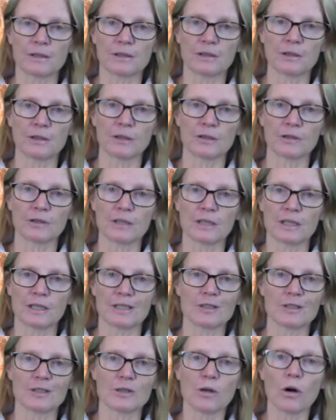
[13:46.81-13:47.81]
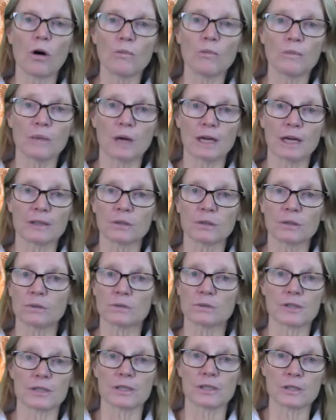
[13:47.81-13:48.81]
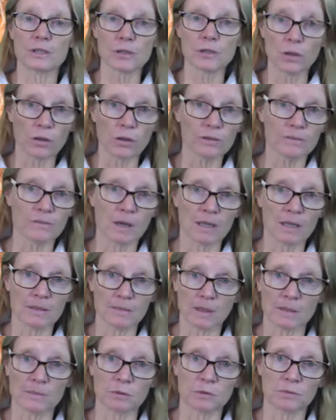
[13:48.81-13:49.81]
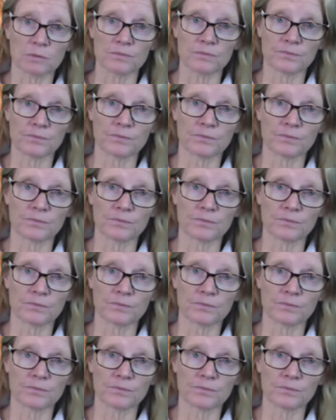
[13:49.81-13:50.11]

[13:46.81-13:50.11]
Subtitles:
You know, it is not my horse. It is not my bubble.